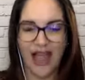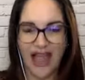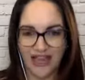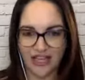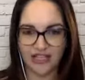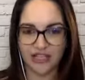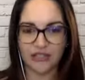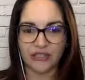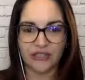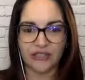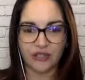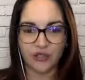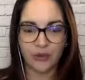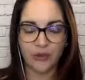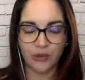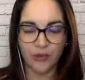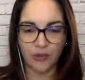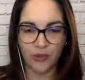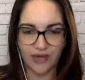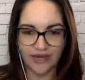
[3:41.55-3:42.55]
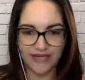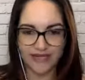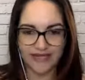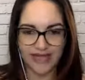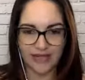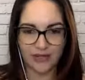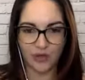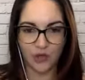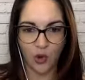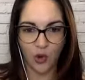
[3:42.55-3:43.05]
actually doing. What is
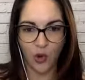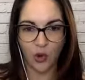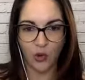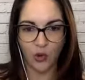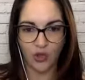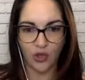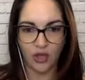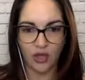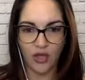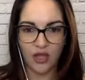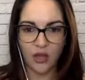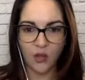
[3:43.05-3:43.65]
that goal?